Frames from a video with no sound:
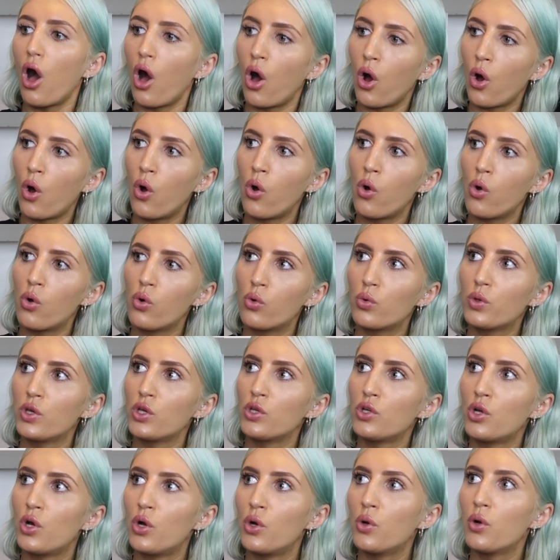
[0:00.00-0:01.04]
oh,
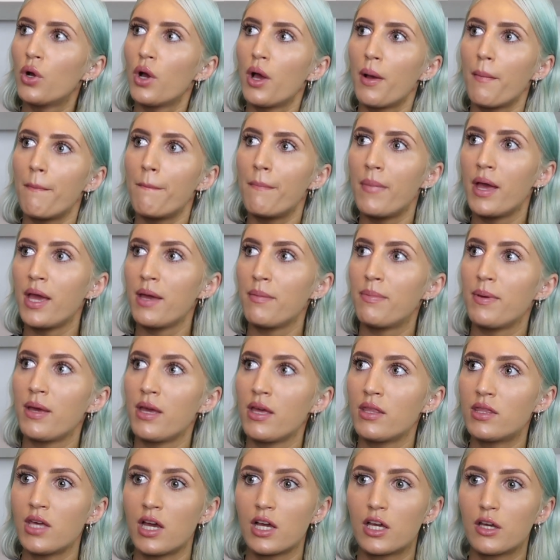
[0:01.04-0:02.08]
you know,
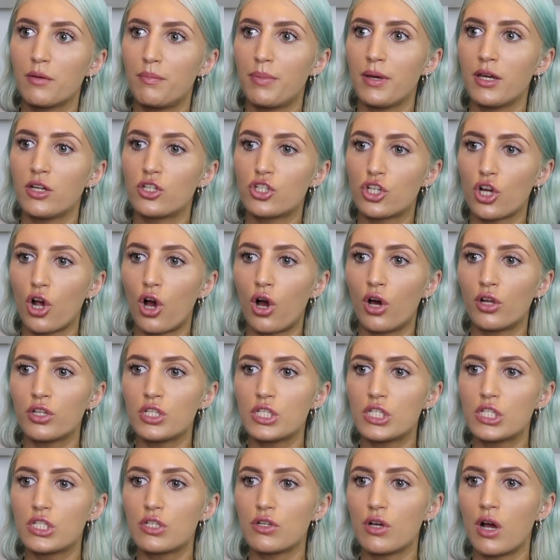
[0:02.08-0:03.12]
maybe there could be a
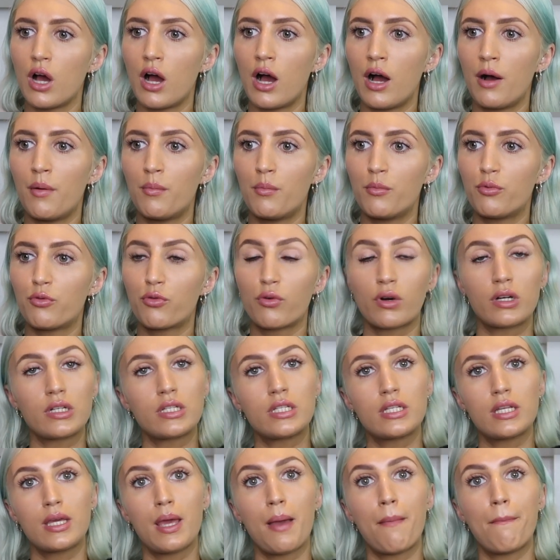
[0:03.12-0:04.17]
chance for
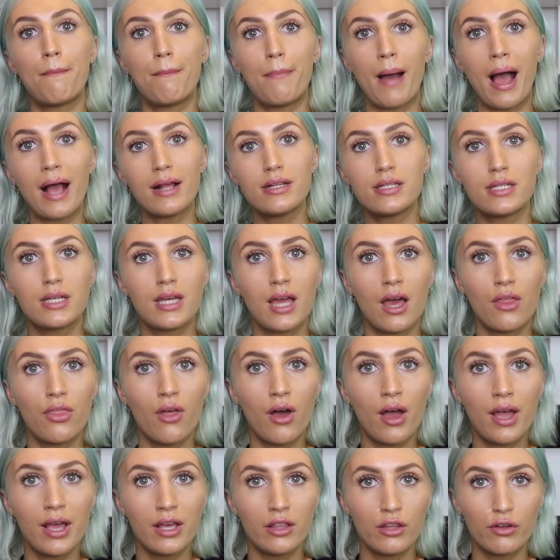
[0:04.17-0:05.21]
us to get back
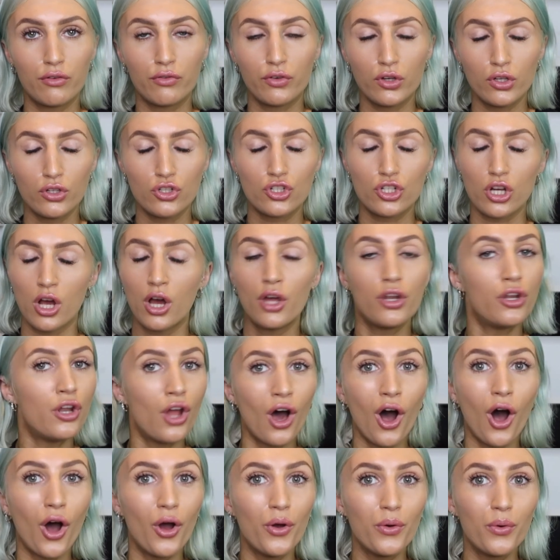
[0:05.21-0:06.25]
together in the future.
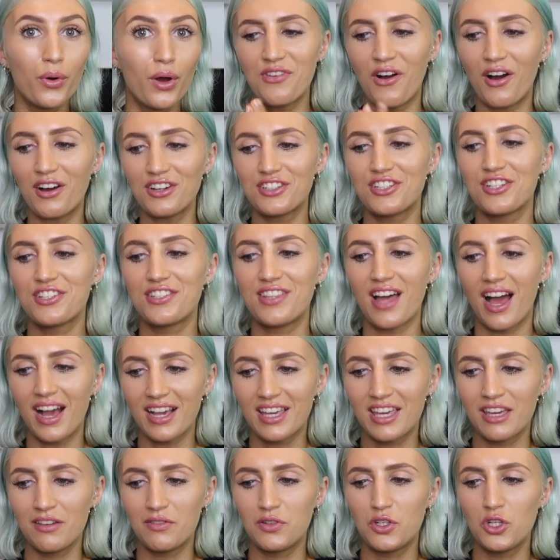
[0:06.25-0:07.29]
No. Much as
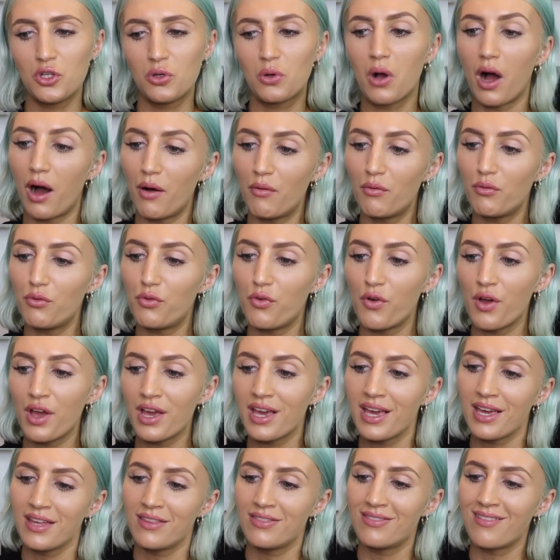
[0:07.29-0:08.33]
that gives you
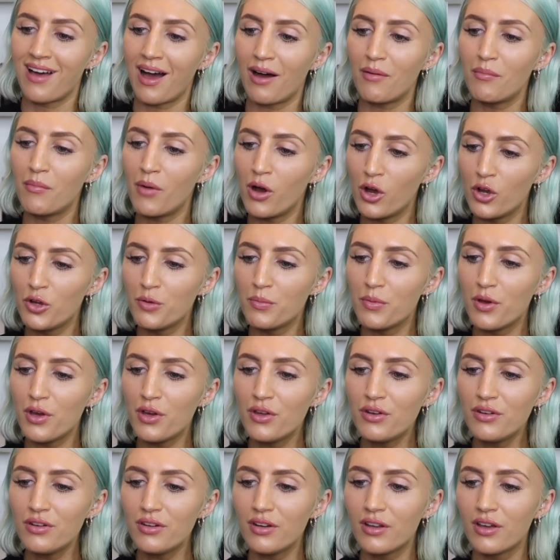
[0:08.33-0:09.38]
comfort in that
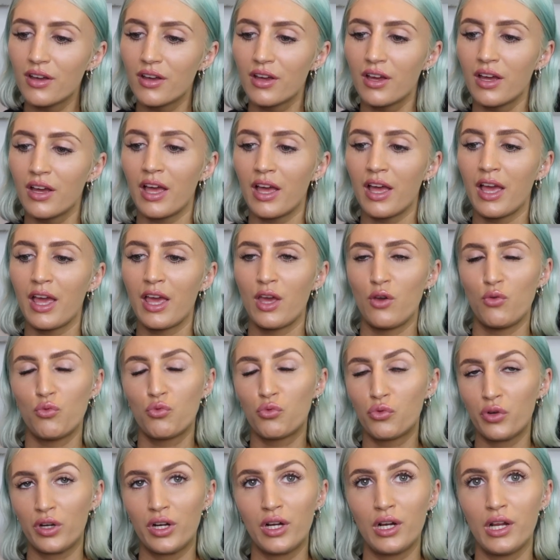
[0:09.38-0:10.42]
moment, it
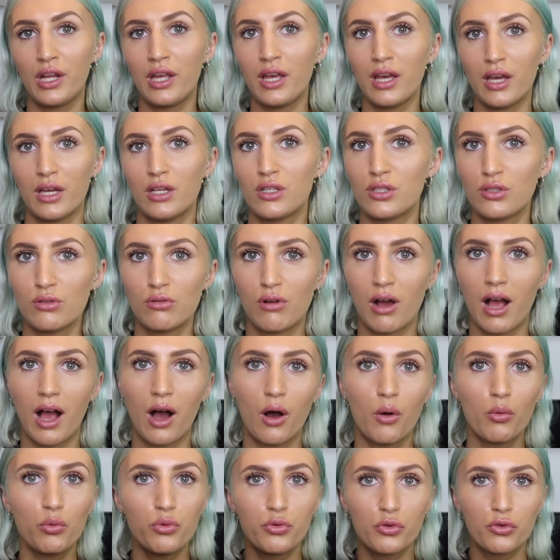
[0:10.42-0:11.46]
really is not
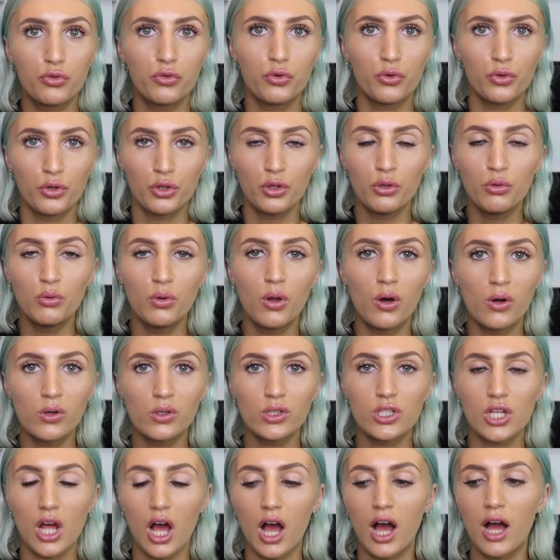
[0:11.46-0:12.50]
helpful for you
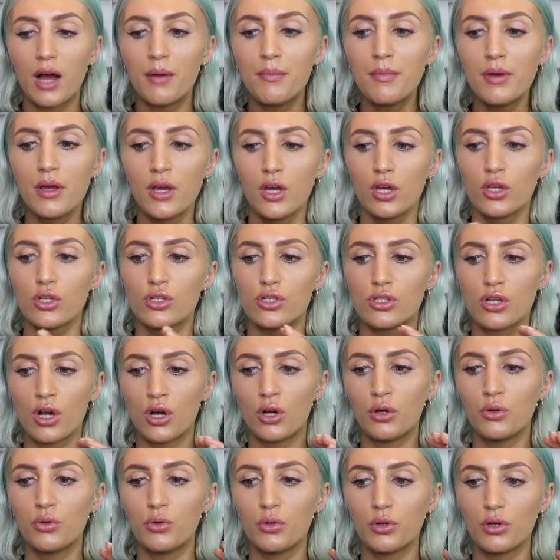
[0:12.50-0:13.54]
long term.
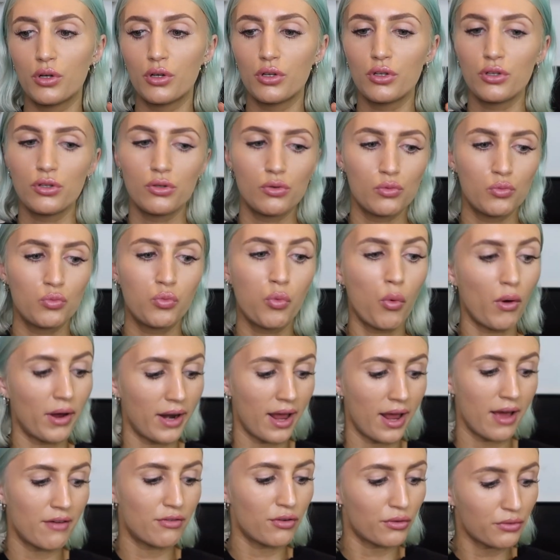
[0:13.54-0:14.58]
So
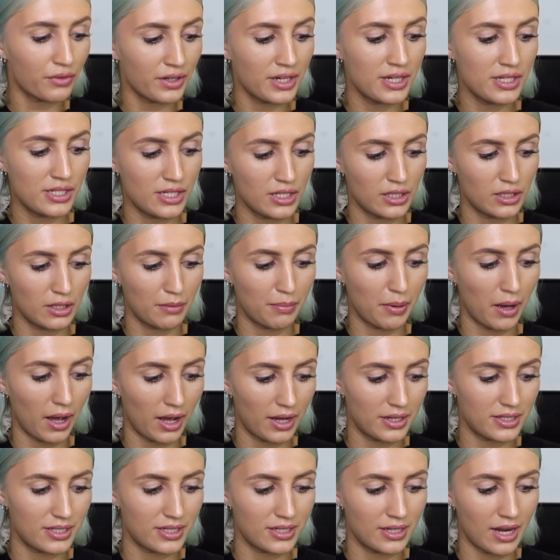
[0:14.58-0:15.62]
whatever reason the
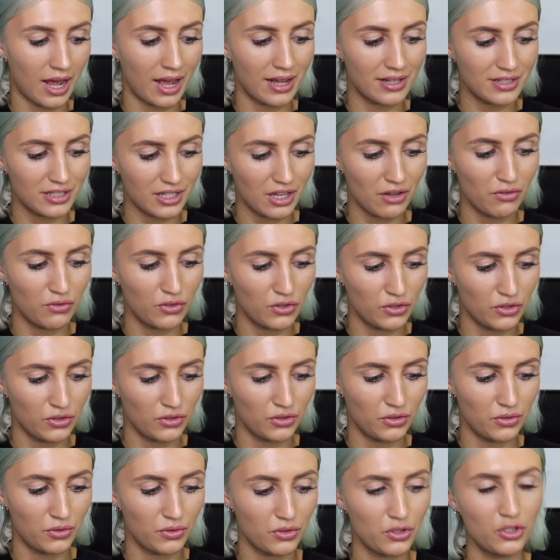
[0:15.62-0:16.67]
person has given
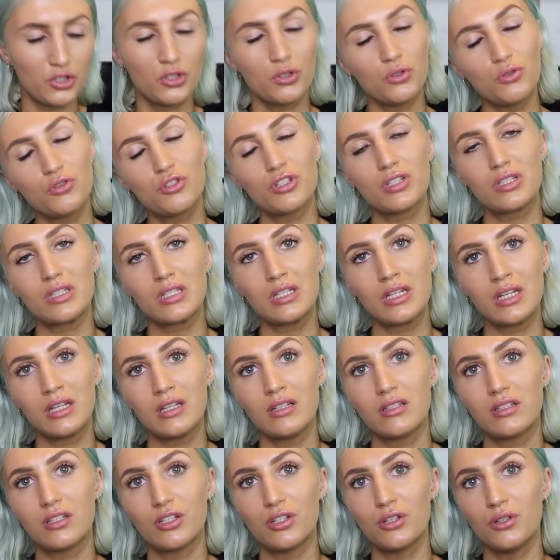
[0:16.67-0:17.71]
you, you just
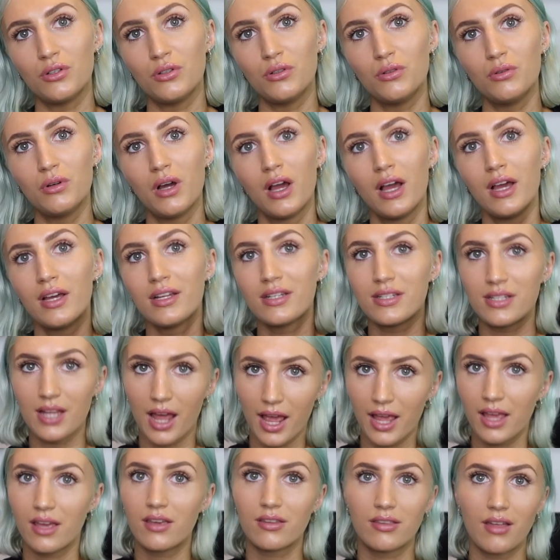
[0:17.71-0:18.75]
need to
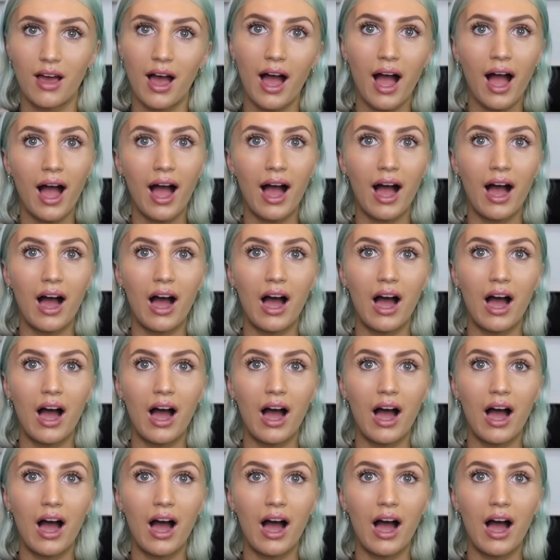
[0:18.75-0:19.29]
take that